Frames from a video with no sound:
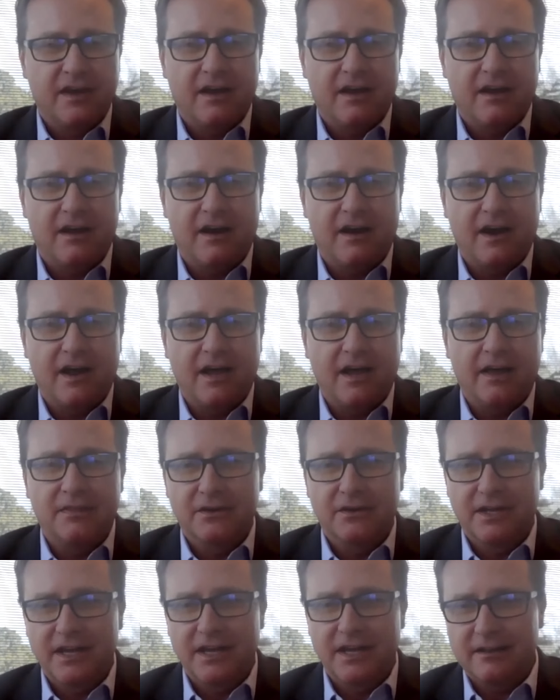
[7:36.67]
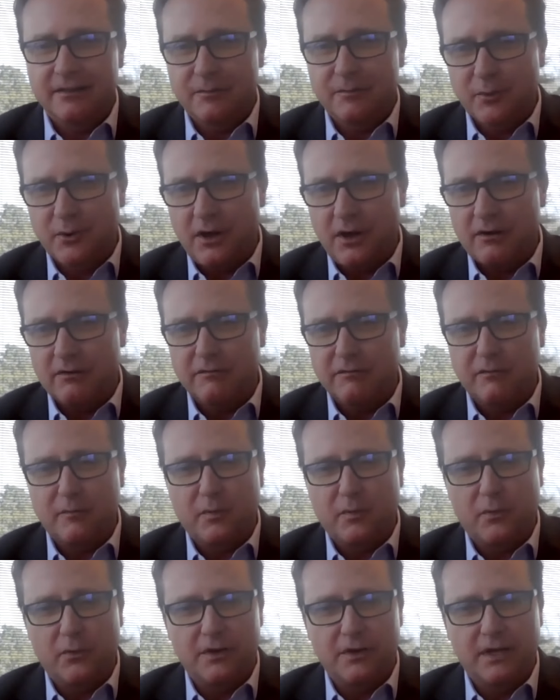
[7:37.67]
and they're getting the product
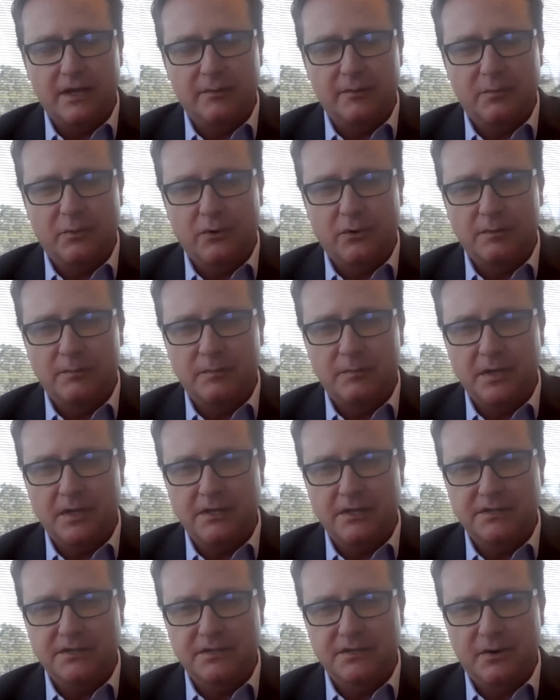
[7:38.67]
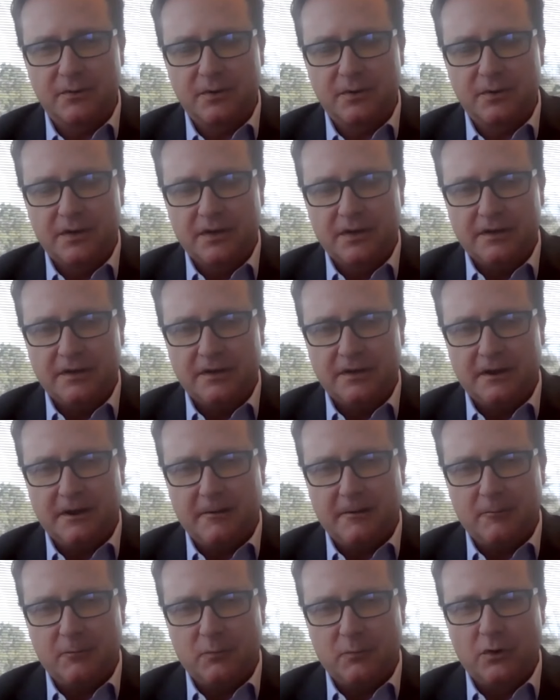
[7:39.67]
from point A to point B. So
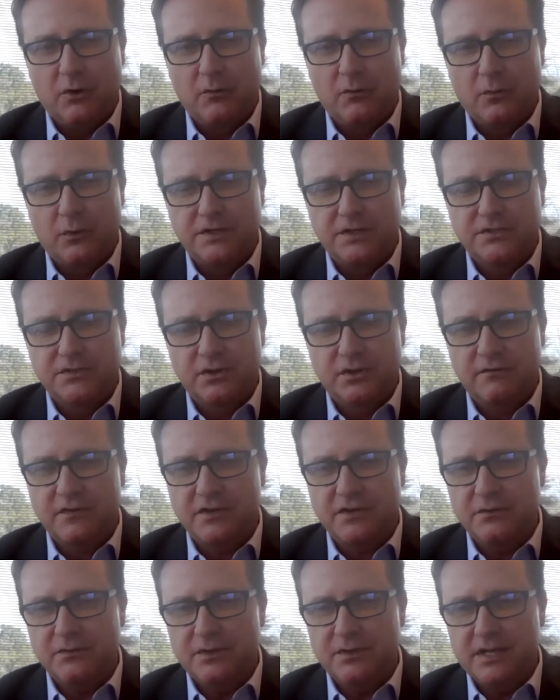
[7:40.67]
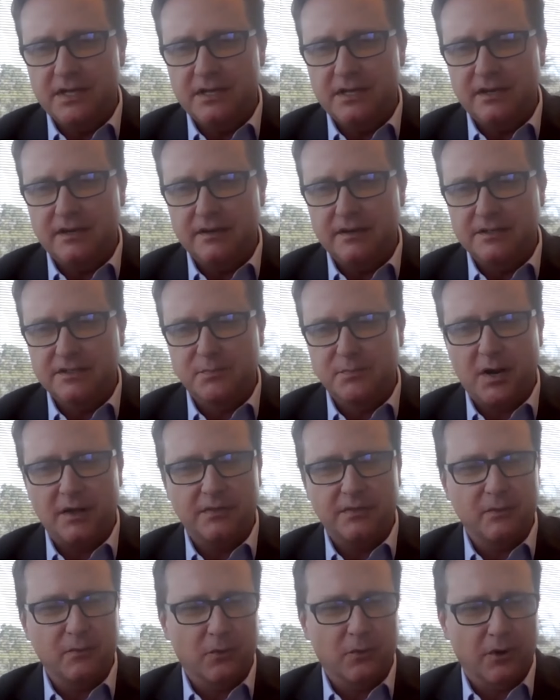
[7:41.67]
it's sort of a unique
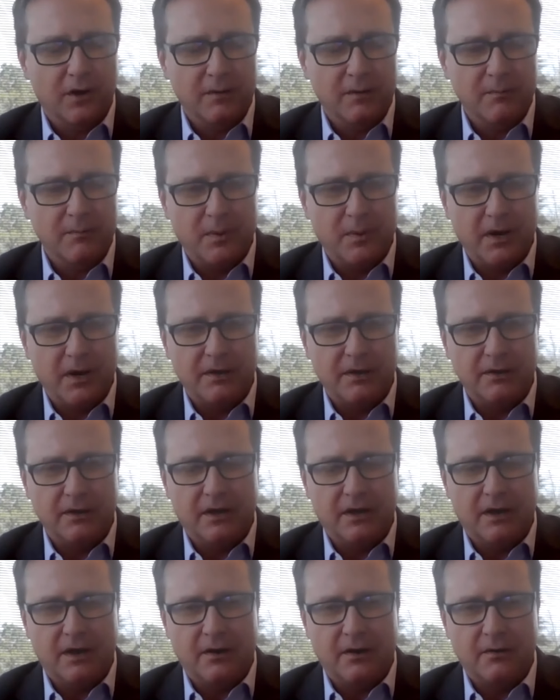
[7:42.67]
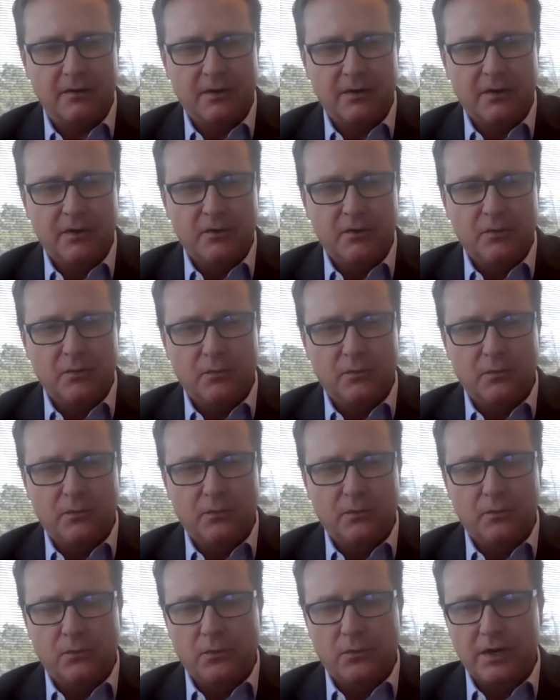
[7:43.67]
spot that we're in, but
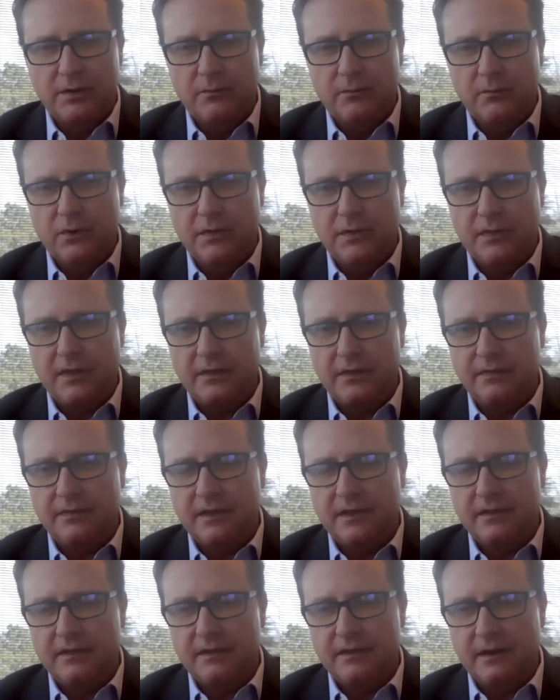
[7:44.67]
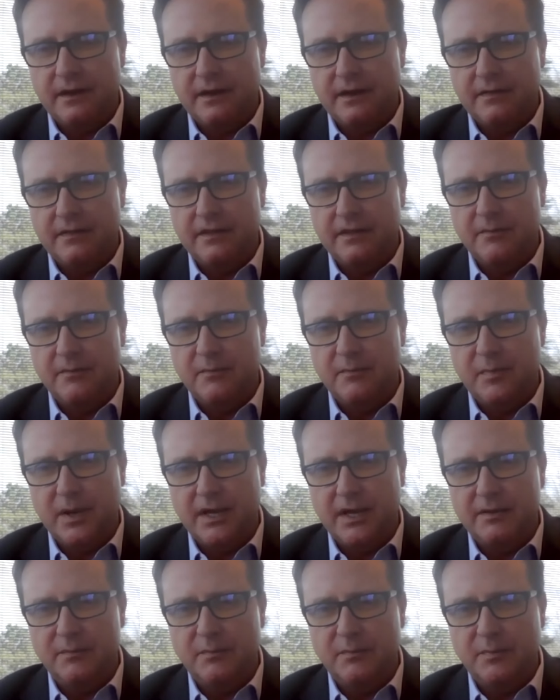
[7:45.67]
we think that the
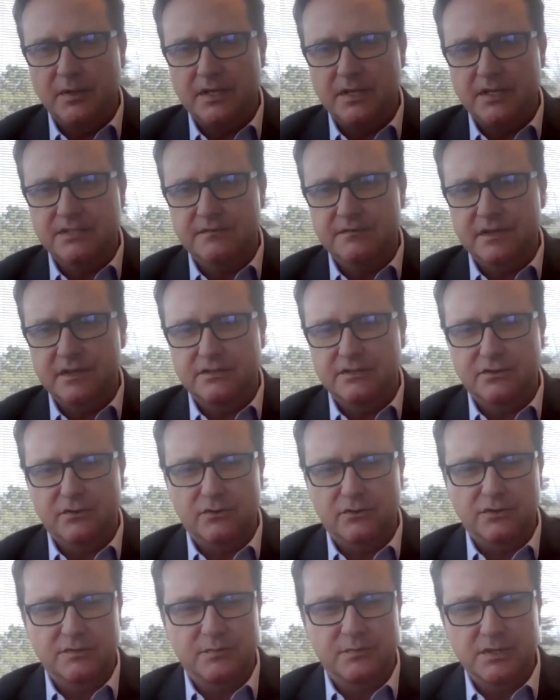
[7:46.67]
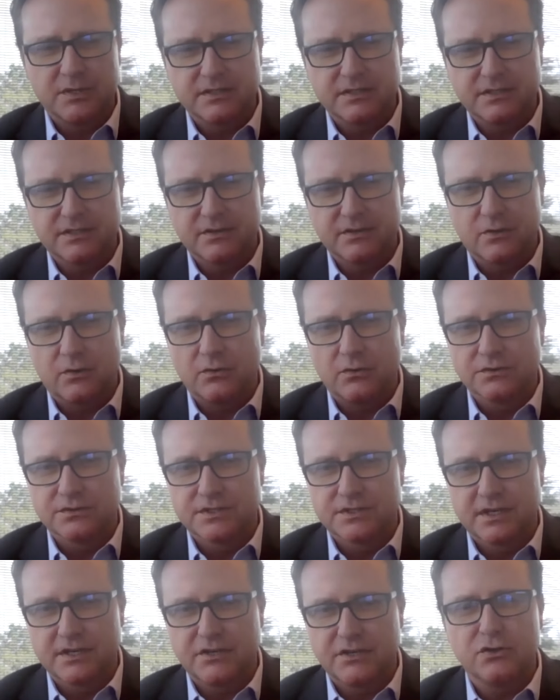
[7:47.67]
embedded piece of the insurance business
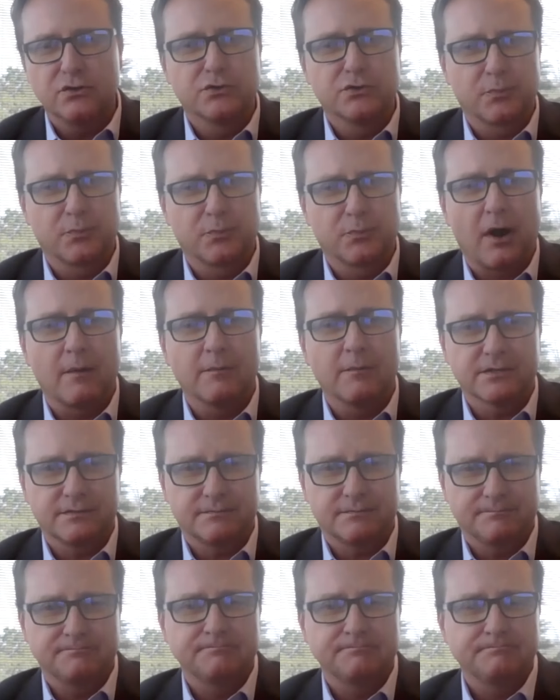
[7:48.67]
holds a huge promise.